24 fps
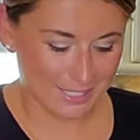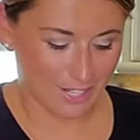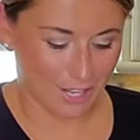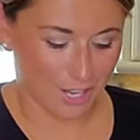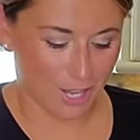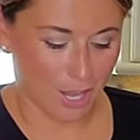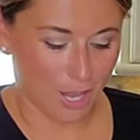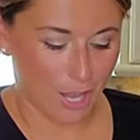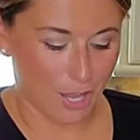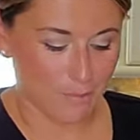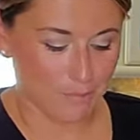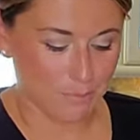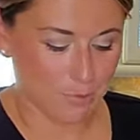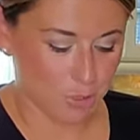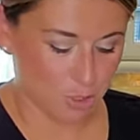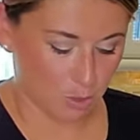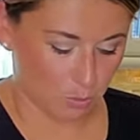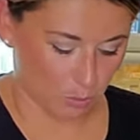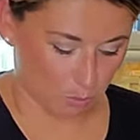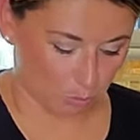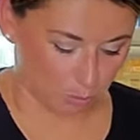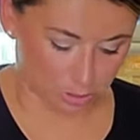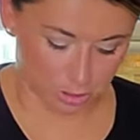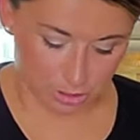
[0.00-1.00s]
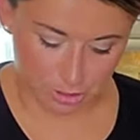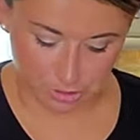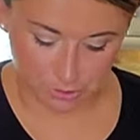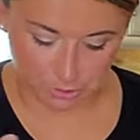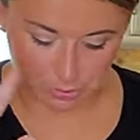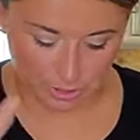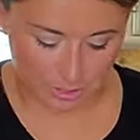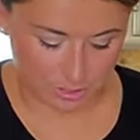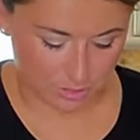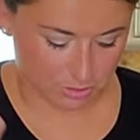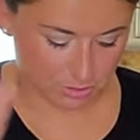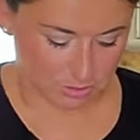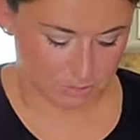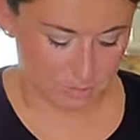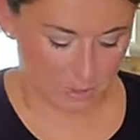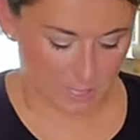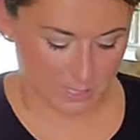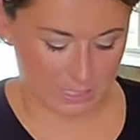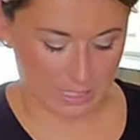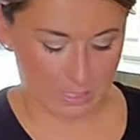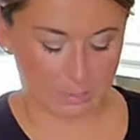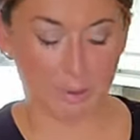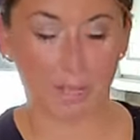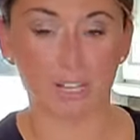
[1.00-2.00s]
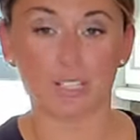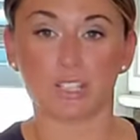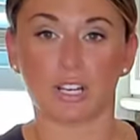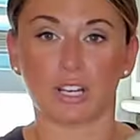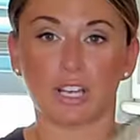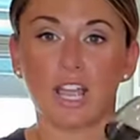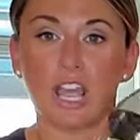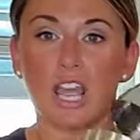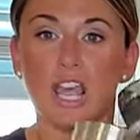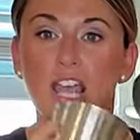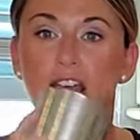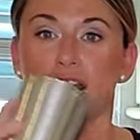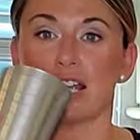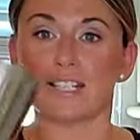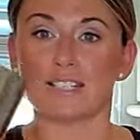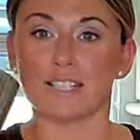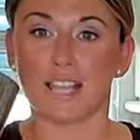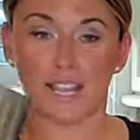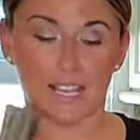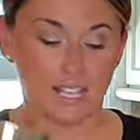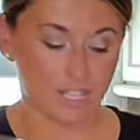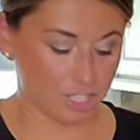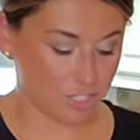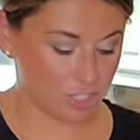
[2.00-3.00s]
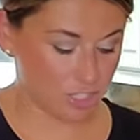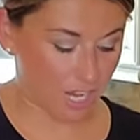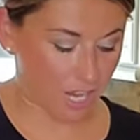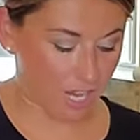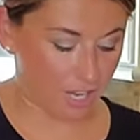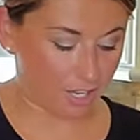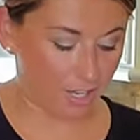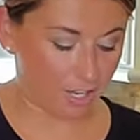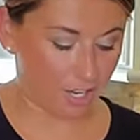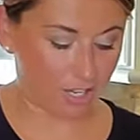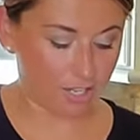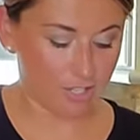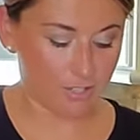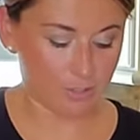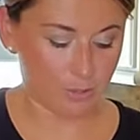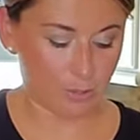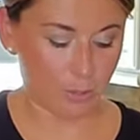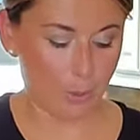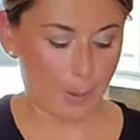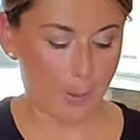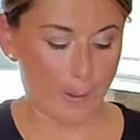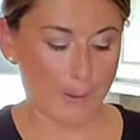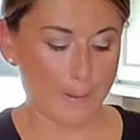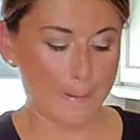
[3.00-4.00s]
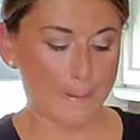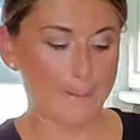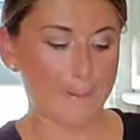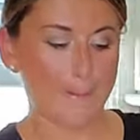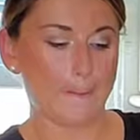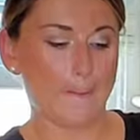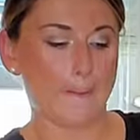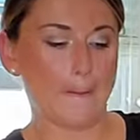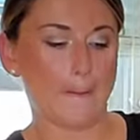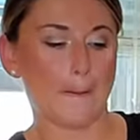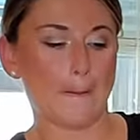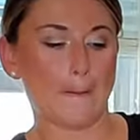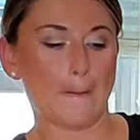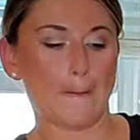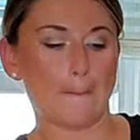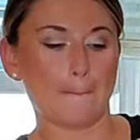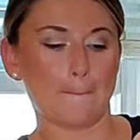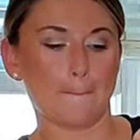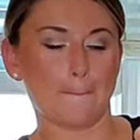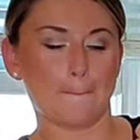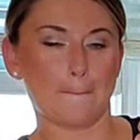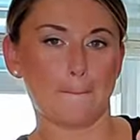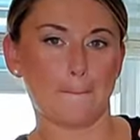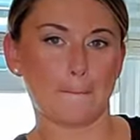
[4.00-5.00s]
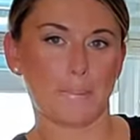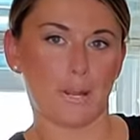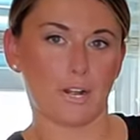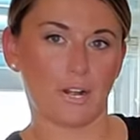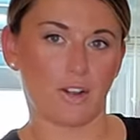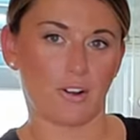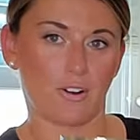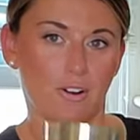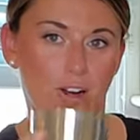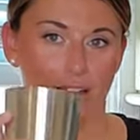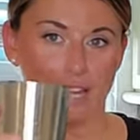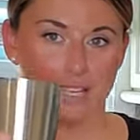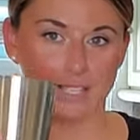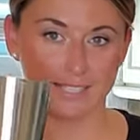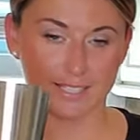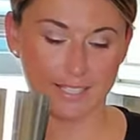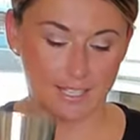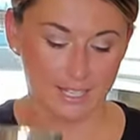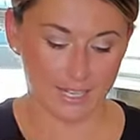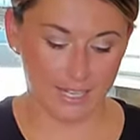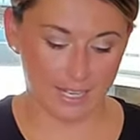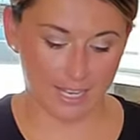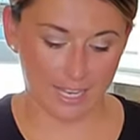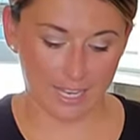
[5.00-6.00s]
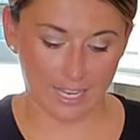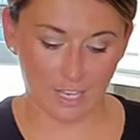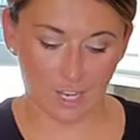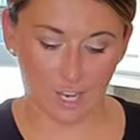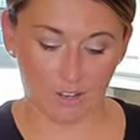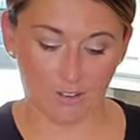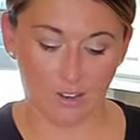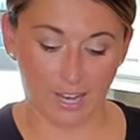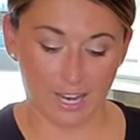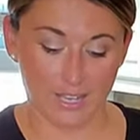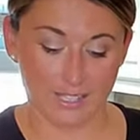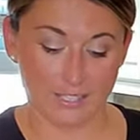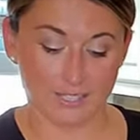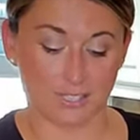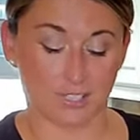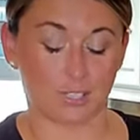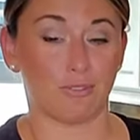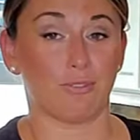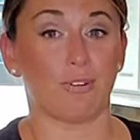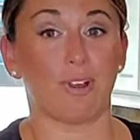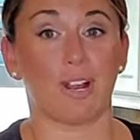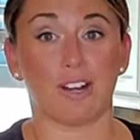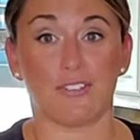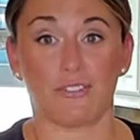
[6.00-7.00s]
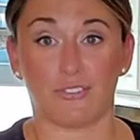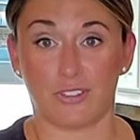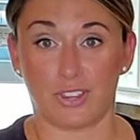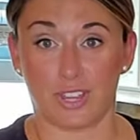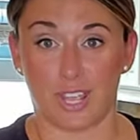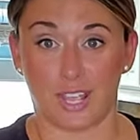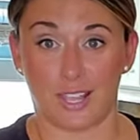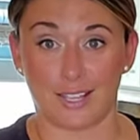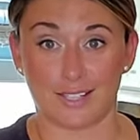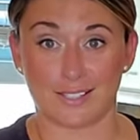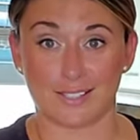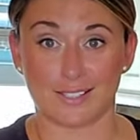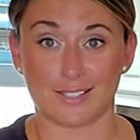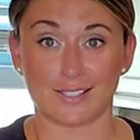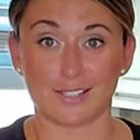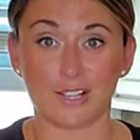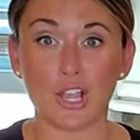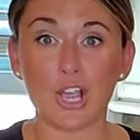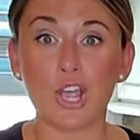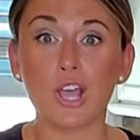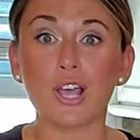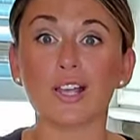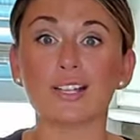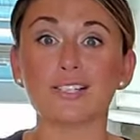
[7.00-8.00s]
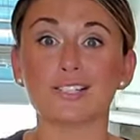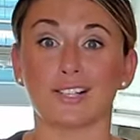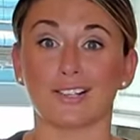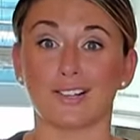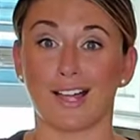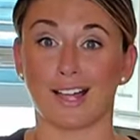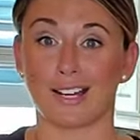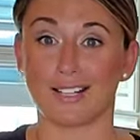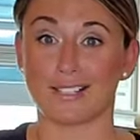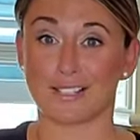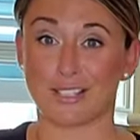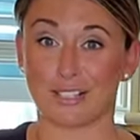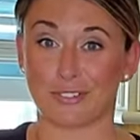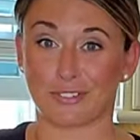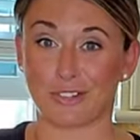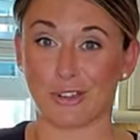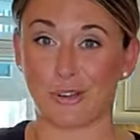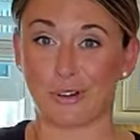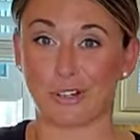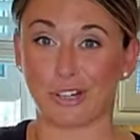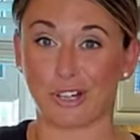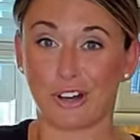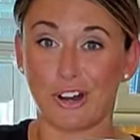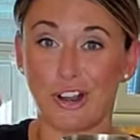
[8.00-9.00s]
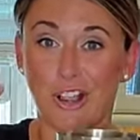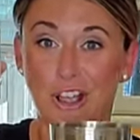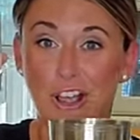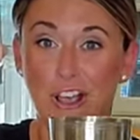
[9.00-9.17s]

Um, so what we're gonna do, let's bake a shaker, put our ice in it, in our ice. You ready for this? A lot of stuff coming.